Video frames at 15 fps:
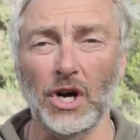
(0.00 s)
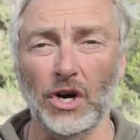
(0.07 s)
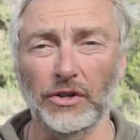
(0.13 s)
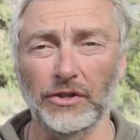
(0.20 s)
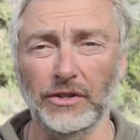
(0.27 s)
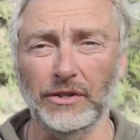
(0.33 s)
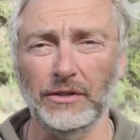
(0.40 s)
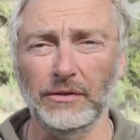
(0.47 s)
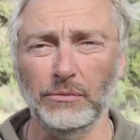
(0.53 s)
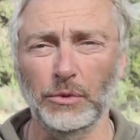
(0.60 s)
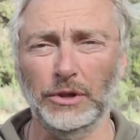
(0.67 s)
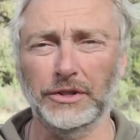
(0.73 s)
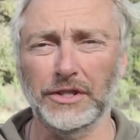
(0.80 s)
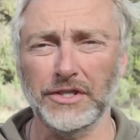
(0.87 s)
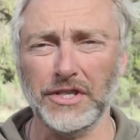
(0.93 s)
Garden
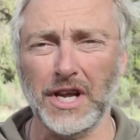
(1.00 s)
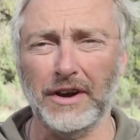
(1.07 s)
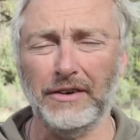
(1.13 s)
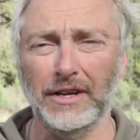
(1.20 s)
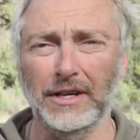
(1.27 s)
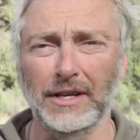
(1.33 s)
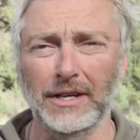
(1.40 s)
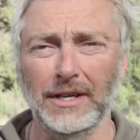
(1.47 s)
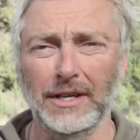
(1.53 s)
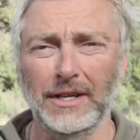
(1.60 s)
wilderness area.